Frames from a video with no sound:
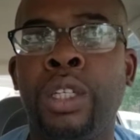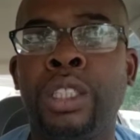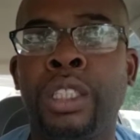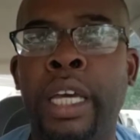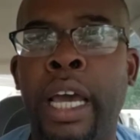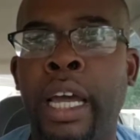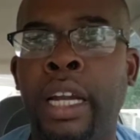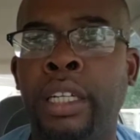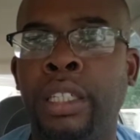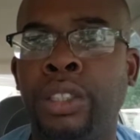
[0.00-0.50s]

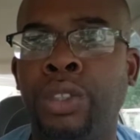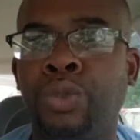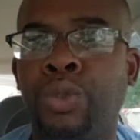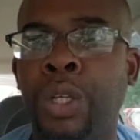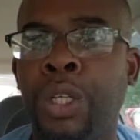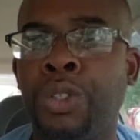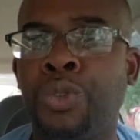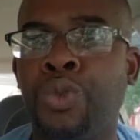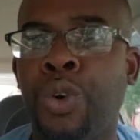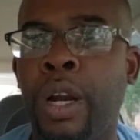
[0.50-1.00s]
inside of this
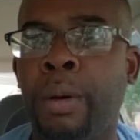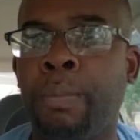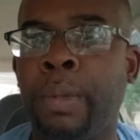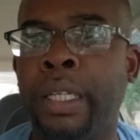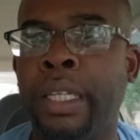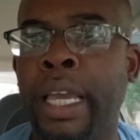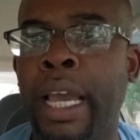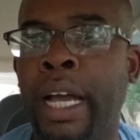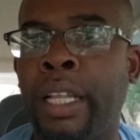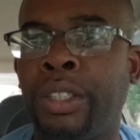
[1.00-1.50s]
restaurant,
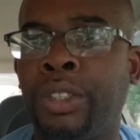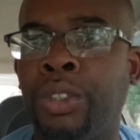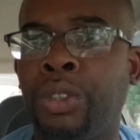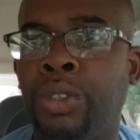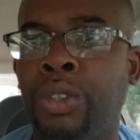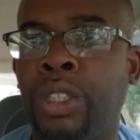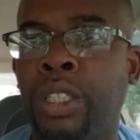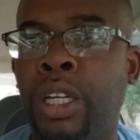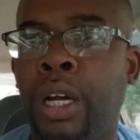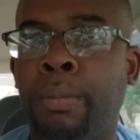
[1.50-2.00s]

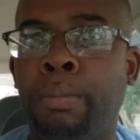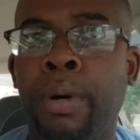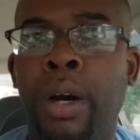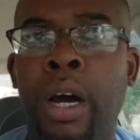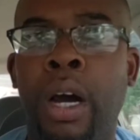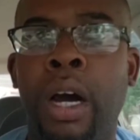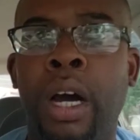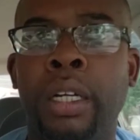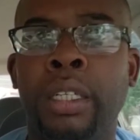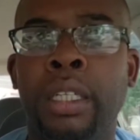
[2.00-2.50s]
McAlister's, that I'm
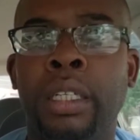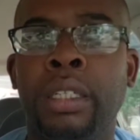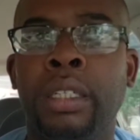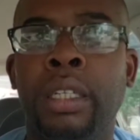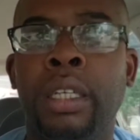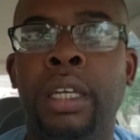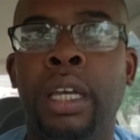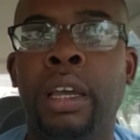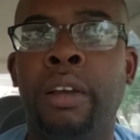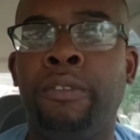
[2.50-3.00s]
parked
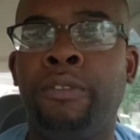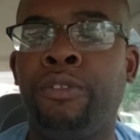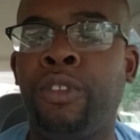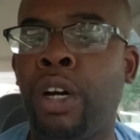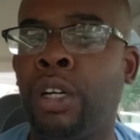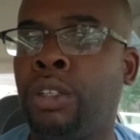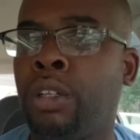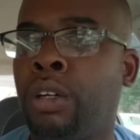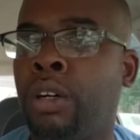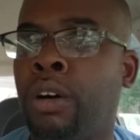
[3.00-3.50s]
in
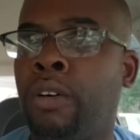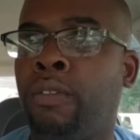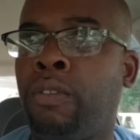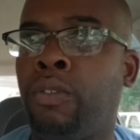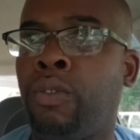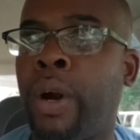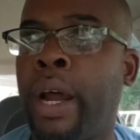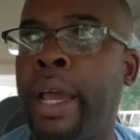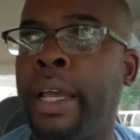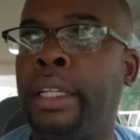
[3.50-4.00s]
front of
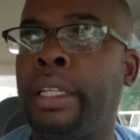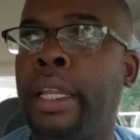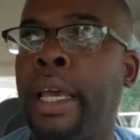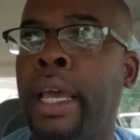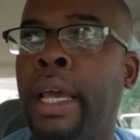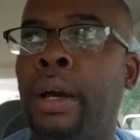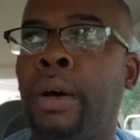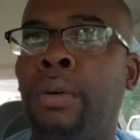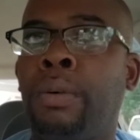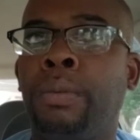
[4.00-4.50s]
right
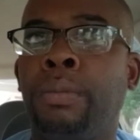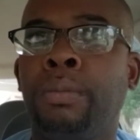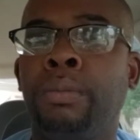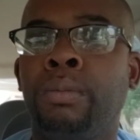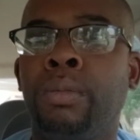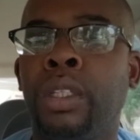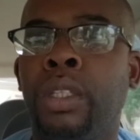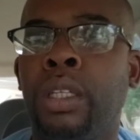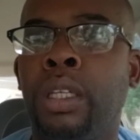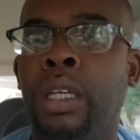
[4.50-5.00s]
now
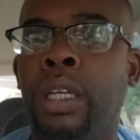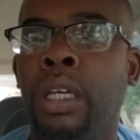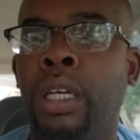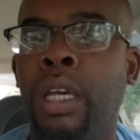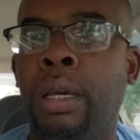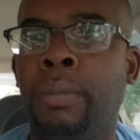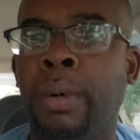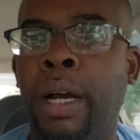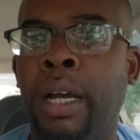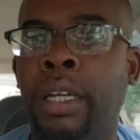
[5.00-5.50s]

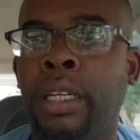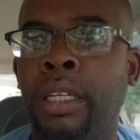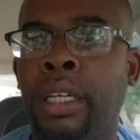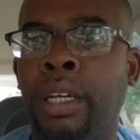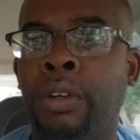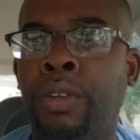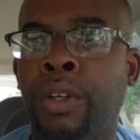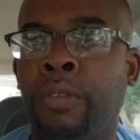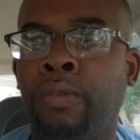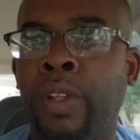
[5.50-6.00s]
in my
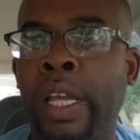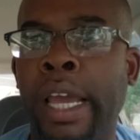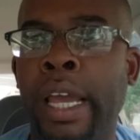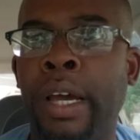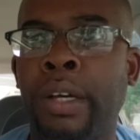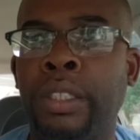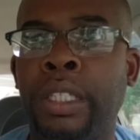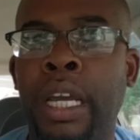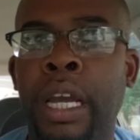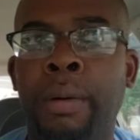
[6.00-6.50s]
area of
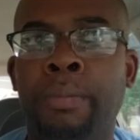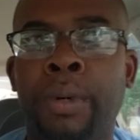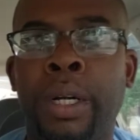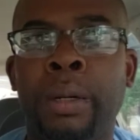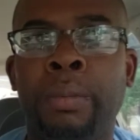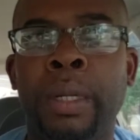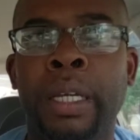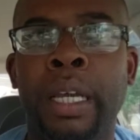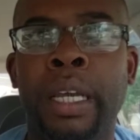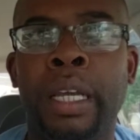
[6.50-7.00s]
downtown
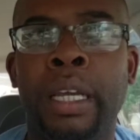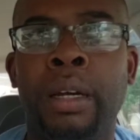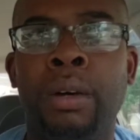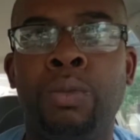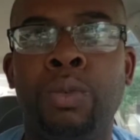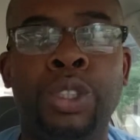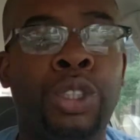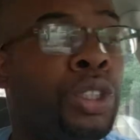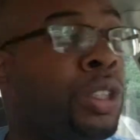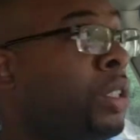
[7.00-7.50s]
Birmingham,
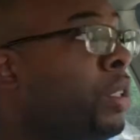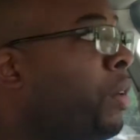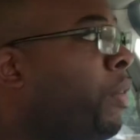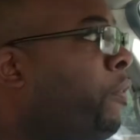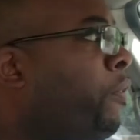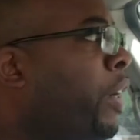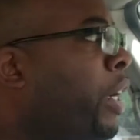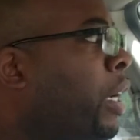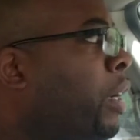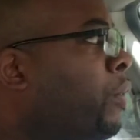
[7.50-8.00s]
which is a
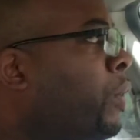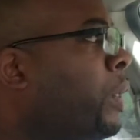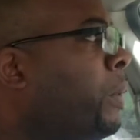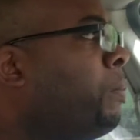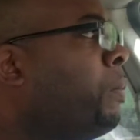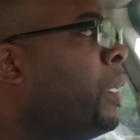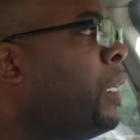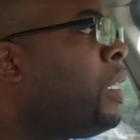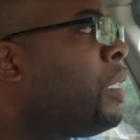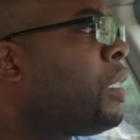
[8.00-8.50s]
very
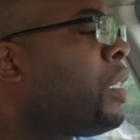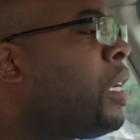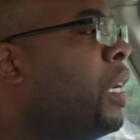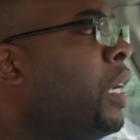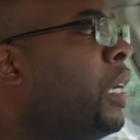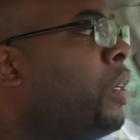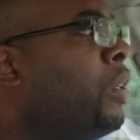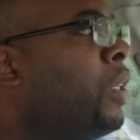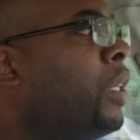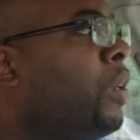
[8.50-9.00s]
busy
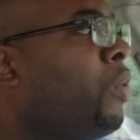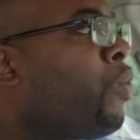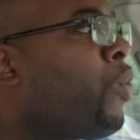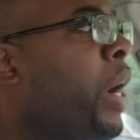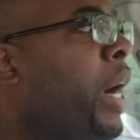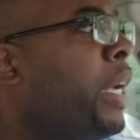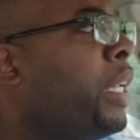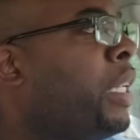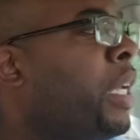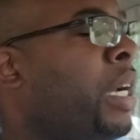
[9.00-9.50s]
area
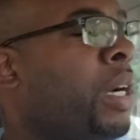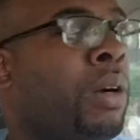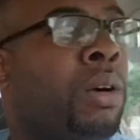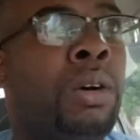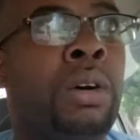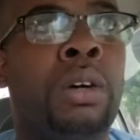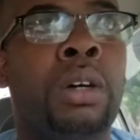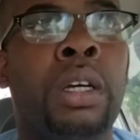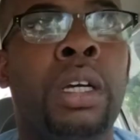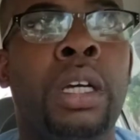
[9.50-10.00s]
right now
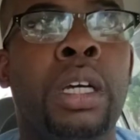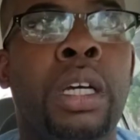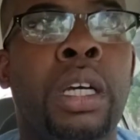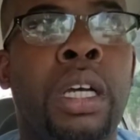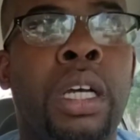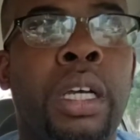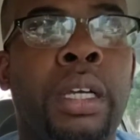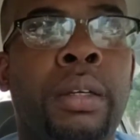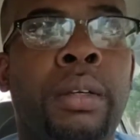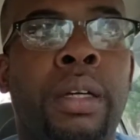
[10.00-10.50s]

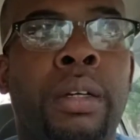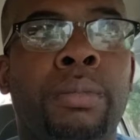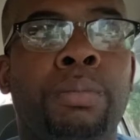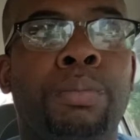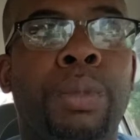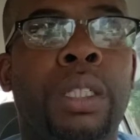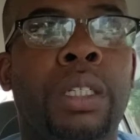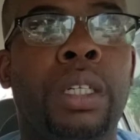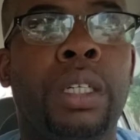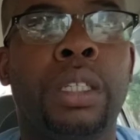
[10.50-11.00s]
eh, eh,
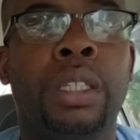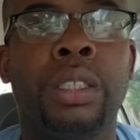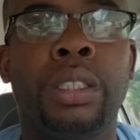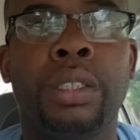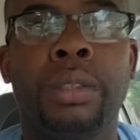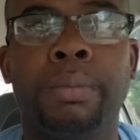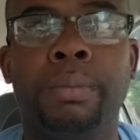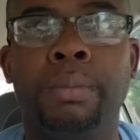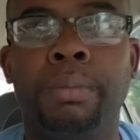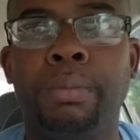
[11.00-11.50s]
because